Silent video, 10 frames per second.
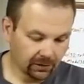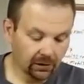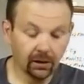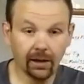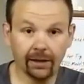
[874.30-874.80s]

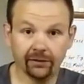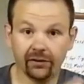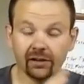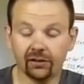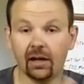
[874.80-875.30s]
And
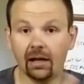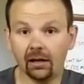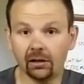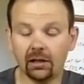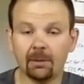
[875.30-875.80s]
this,
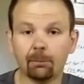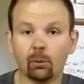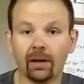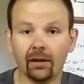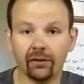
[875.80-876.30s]
let me point
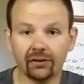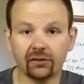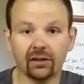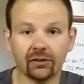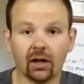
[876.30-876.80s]
out, this does
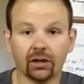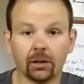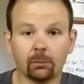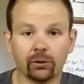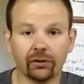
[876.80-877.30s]
not come
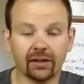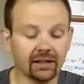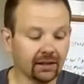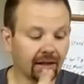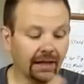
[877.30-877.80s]
with the kit.
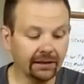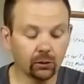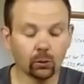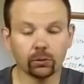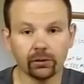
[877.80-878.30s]
I did
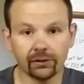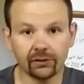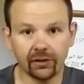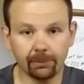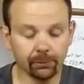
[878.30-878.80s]
order this
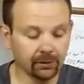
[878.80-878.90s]
separate.